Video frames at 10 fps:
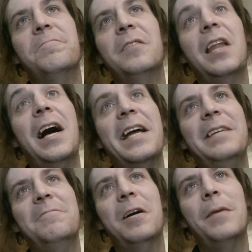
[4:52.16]
lying
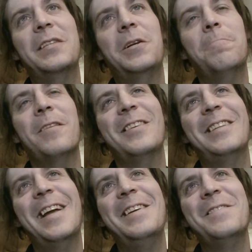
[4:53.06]
about your
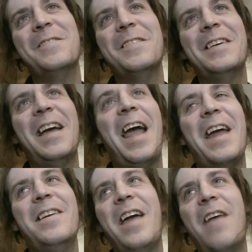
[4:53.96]
birthday.
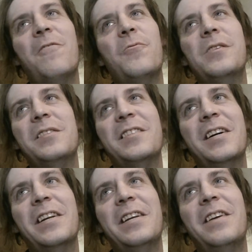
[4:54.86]
And everyone's
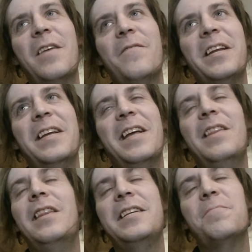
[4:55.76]
done it. I mean, at
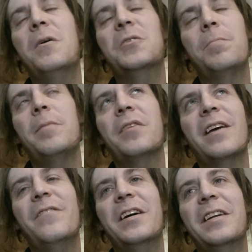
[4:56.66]
least most people
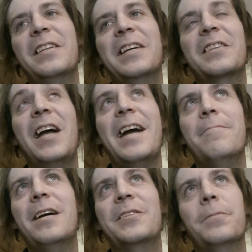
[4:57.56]
have done it. Like, lied
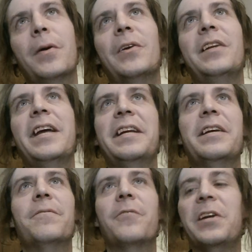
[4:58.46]
about your birthday to
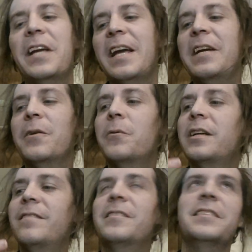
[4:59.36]
get a free cake or
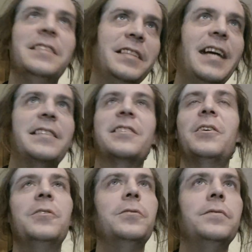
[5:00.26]
whatever. That's the
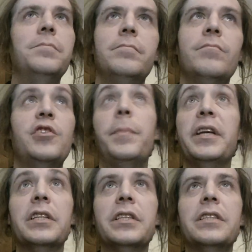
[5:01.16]
whole spiel,